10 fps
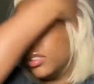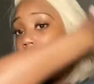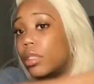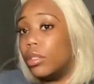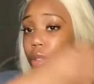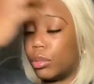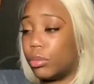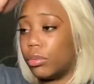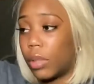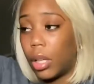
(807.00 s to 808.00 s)
You
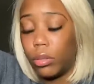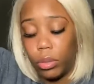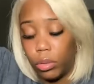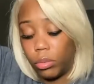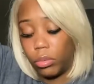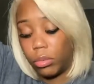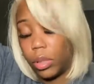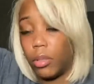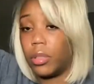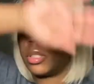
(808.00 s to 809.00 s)
know, I don't know.
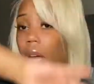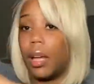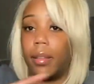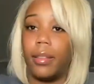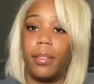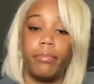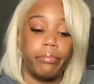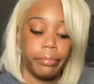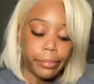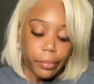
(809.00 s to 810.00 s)
I
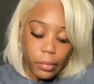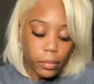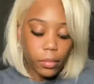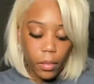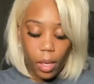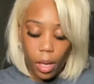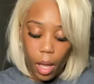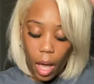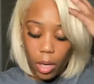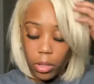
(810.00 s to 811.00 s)

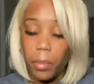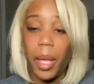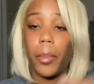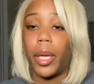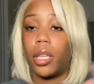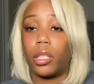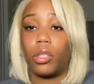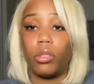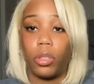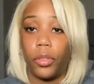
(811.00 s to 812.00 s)
don't know. I'm not making
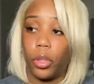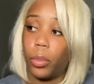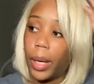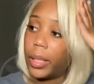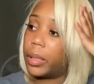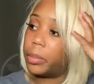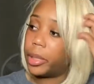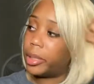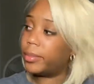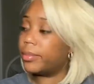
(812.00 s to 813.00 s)
excuses for nobody,
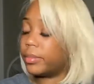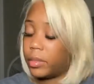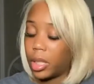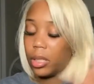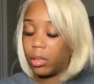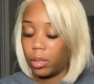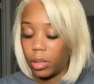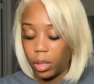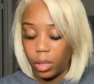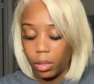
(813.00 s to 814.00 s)
but
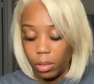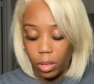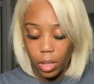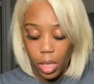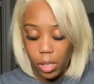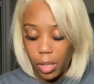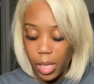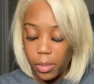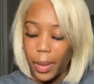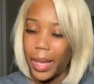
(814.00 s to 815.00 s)
that's
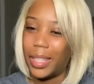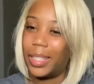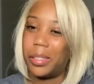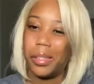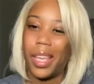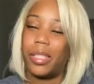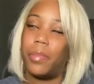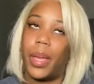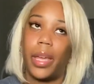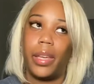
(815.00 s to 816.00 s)
bad. That's
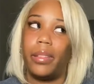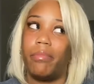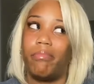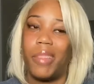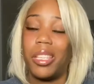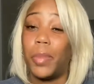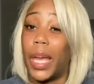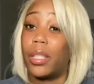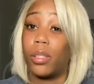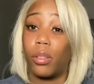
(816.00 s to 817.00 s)
bad. That's
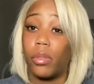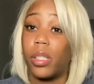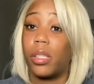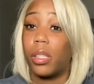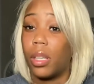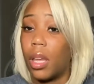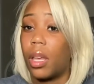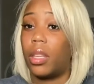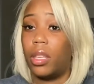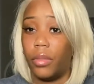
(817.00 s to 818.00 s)
bad service.
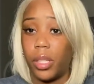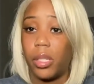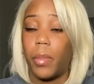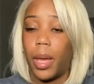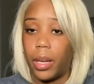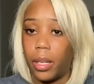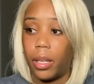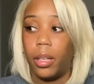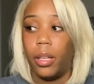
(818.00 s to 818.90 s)
Giving somebody,